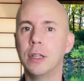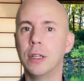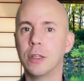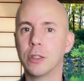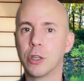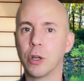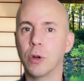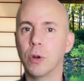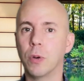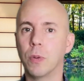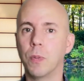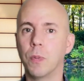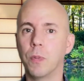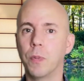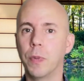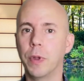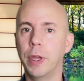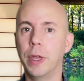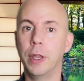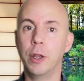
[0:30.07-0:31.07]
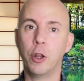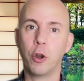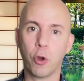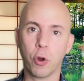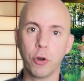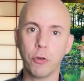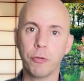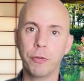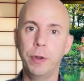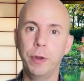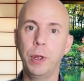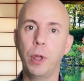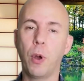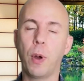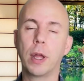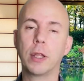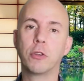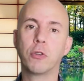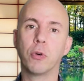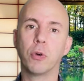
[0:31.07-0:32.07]
So in another video,
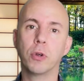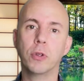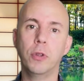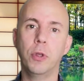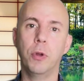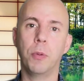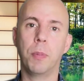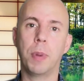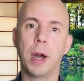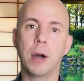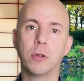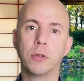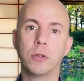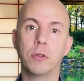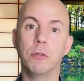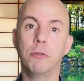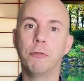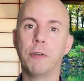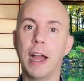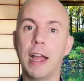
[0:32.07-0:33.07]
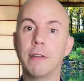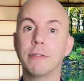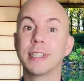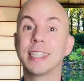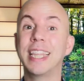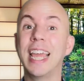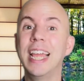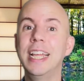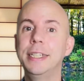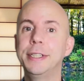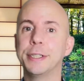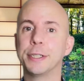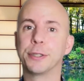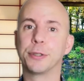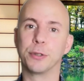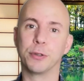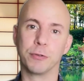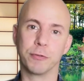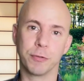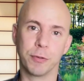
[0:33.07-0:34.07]
I talked about the 5 stages
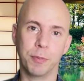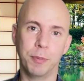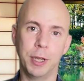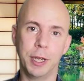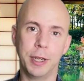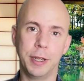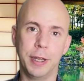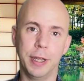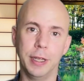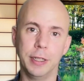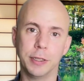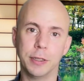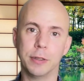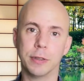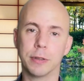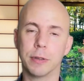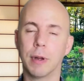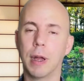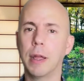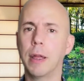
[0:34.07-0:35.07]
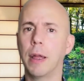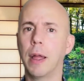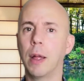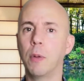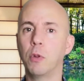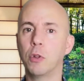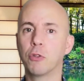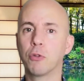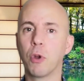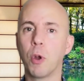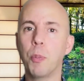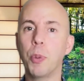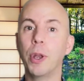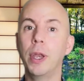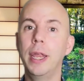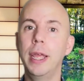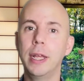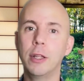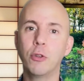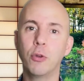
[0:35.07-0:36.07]
of meditation. So I will drop a
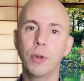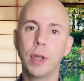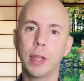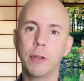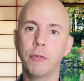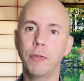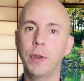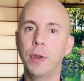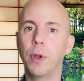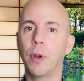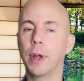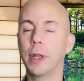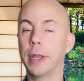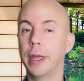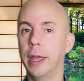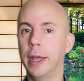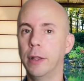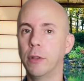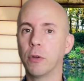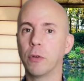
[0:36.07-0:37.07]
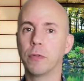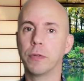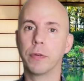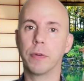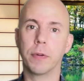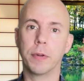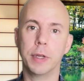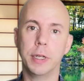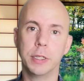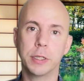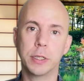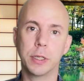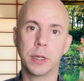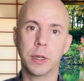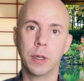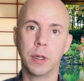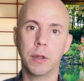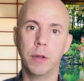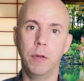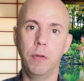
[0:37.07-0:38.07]
link to that video at the end of this
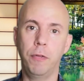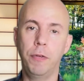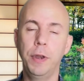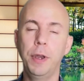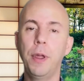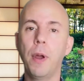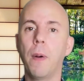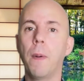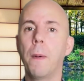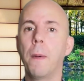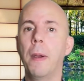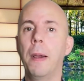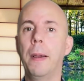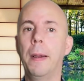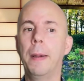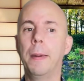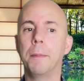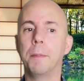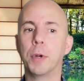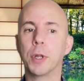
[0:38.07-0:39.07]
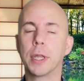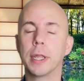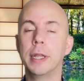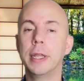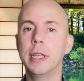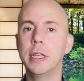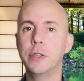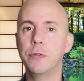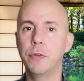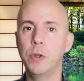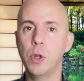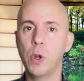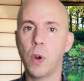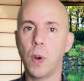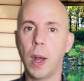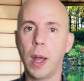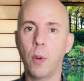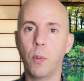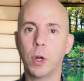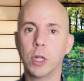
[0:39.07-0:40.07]
video. But in this video,
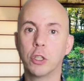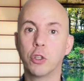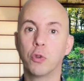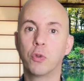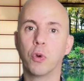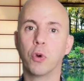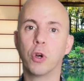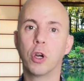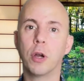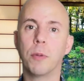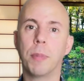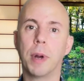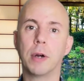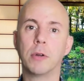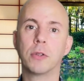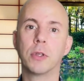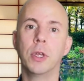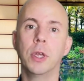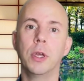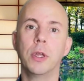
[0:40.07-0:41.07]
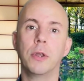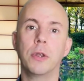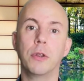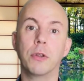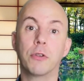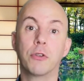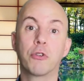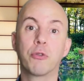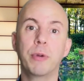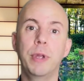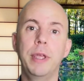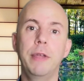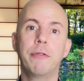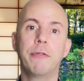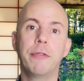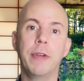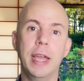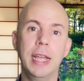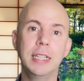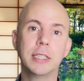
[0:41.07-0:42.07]
I want to talk about the 3
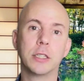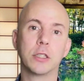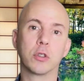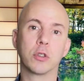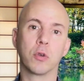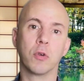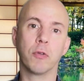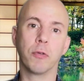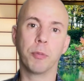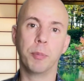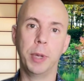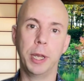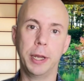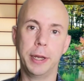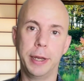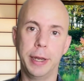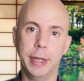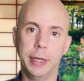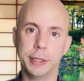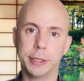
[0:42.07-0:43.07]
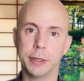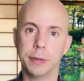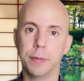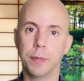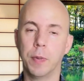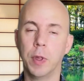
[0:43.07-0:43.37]
phases of meditation.